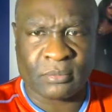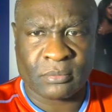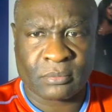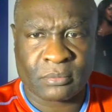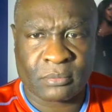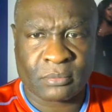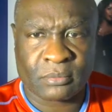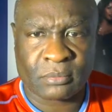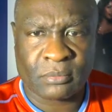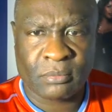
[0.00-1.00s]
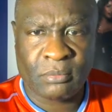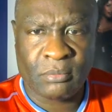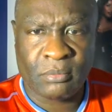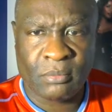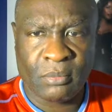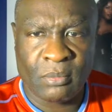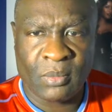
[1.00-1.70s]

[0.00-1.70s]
(silence)